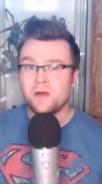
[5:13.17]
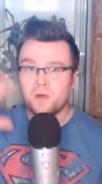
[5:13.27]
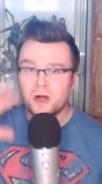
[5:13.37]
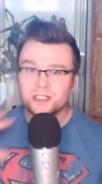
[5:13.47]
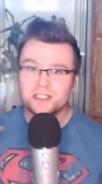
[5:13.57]

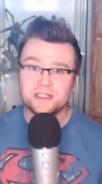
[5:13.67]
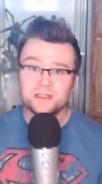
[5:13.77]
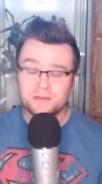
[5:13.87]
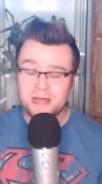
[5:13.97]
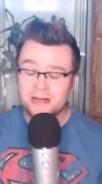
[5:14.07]
Watch
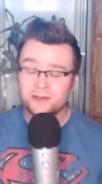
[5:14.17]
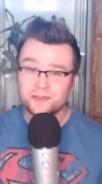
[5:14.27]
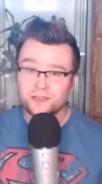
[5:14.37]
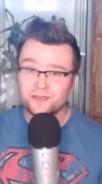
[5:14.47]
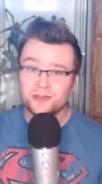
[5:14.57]
these
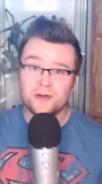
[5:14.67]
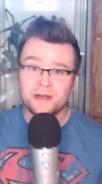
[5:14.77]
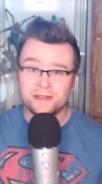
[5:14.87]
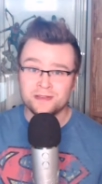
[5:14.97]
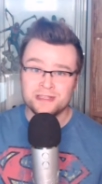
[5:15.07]
actors grow
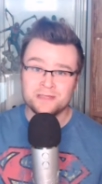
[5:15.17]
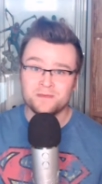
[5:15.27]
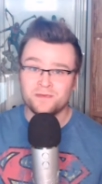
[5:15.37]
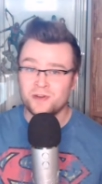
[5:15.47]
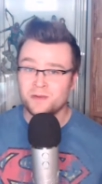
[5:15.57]
into these
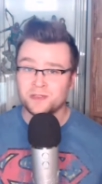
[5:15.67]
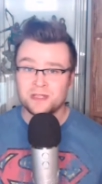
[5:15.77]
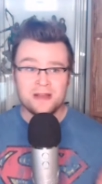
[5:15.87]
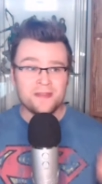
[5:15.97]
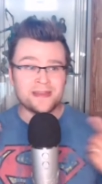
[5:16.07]
performers.
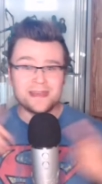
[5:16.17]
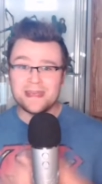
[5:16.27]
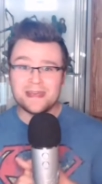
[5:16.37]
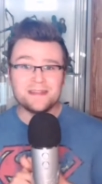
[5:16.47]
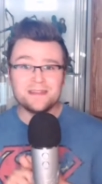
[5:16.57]
The
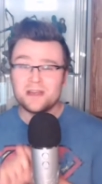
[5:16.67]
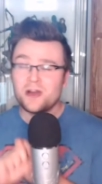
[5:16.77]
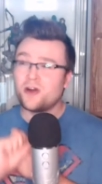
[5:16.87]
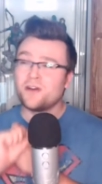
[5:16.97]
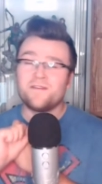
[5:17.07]
kids
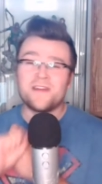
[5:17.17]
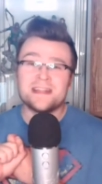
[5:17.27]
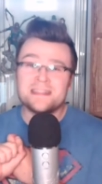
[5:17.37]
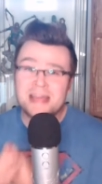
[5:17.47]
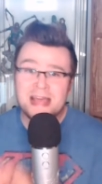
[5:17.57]
are
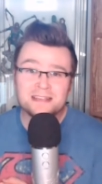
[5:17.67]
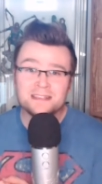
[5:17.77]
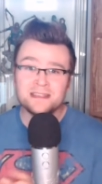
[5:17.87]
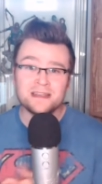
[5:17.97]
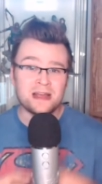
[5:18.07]

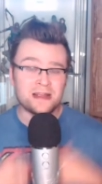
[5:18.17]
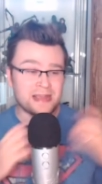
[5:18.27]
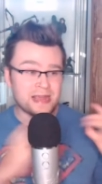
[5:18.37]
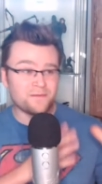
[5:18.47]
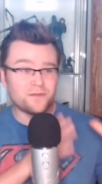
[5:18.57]
fantastic. I
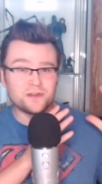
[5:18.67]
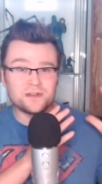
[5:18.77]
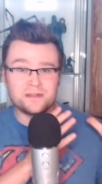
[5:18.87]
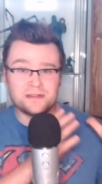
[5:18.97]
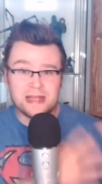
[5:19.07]
came for
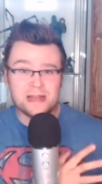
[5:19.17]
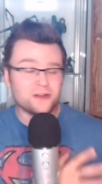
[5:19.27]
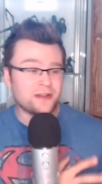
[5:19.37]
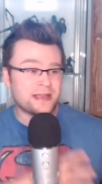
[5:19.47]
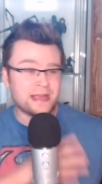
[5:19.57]
Daniel,
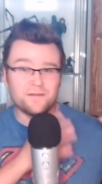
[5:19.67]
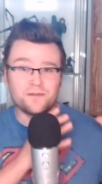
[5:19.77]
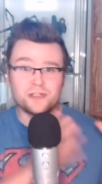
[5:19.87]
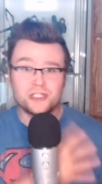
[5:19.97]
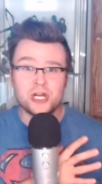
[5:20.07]
I came for
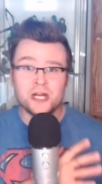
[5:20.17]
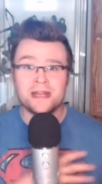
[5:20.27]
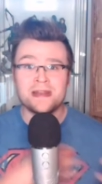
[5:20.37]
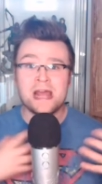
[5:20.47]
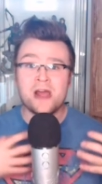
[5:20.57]
Johnny,
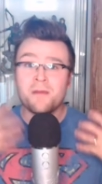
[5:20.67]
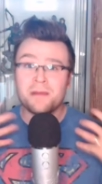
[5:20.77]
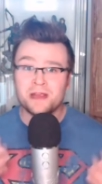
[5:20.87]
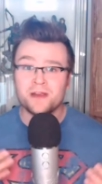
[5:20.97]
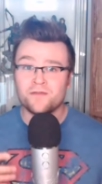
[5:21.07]
and now I'm
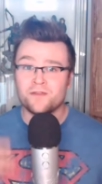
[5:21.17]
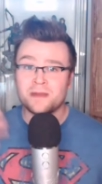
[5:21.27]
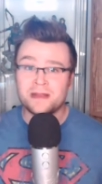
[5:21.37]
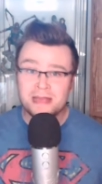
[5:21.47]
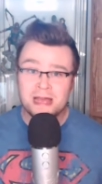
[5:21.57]
here for
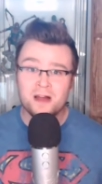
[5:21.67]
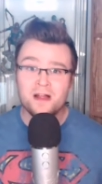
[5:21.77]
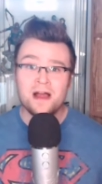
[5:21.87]
Miguel.